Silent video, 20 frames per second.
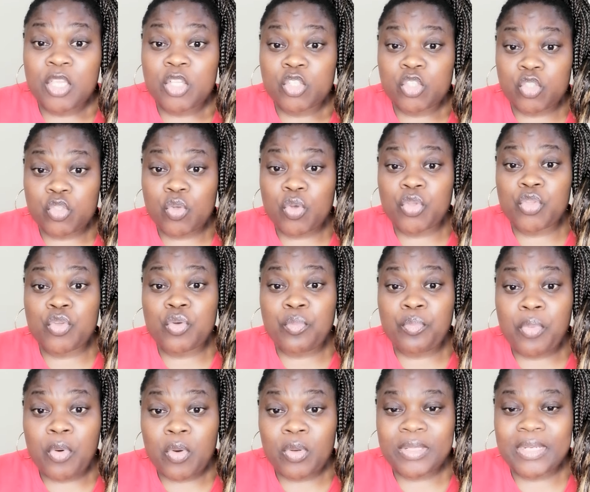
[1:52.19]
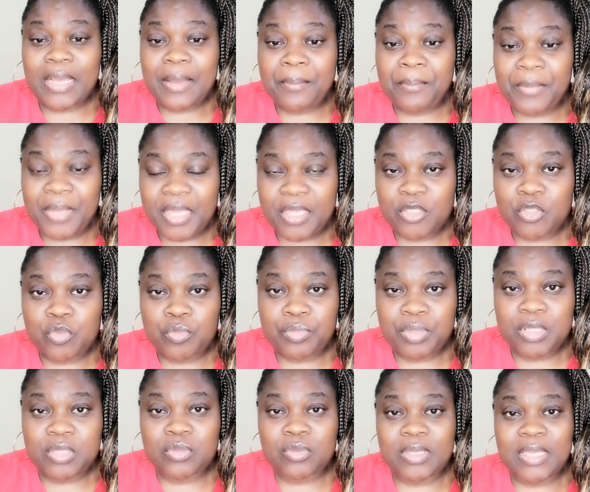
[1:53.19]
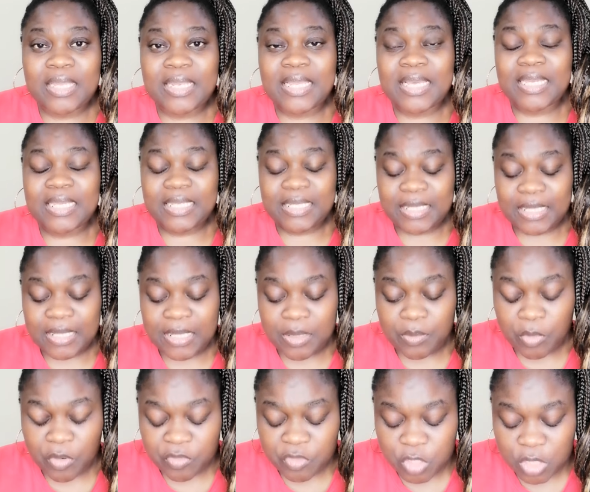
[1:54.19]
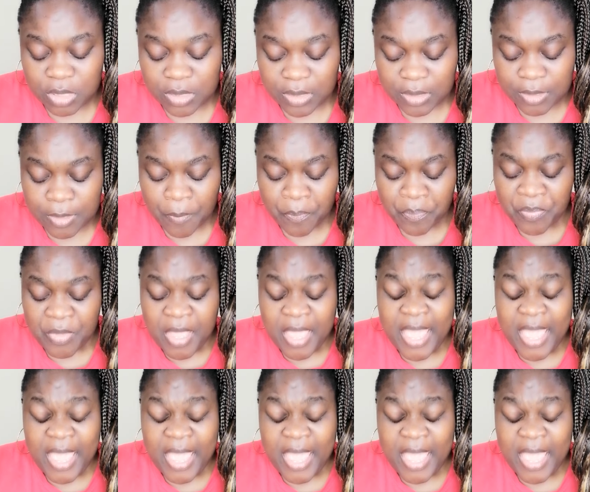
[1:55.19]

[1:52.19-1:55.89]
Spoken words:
So you both are meant to be together in the name of Jesus.